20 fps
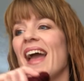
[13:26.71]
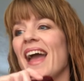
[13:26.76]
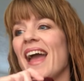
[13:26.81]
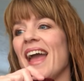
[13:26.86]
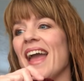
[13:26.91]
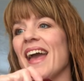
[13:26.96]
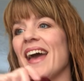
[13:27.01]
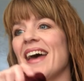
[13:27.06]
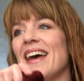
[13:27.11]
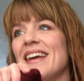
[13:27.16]

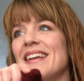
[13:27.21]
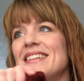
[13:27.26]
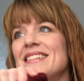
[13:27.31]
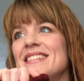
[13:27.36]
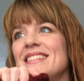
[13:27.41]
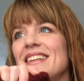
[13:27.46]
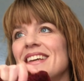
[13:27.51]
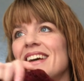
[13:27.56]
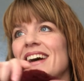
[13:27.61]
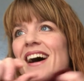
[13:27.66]

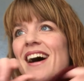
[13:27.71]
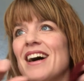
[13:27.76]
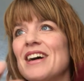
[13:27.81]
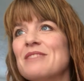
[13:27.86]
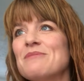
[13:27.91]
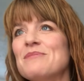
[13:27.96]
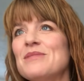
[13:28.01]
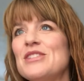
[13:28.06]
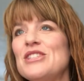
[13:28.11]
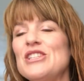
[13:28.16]
And
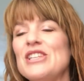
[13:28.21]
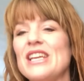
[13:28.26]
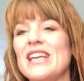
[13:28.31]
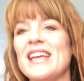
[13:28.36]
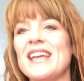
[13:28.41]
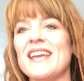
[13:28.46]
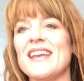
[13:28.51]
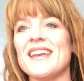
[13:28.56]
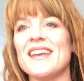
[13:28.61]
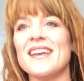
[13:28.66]
um,
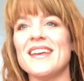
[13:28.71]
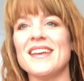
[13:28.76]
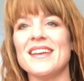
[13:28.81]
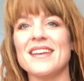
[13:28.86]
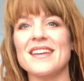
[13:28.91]
she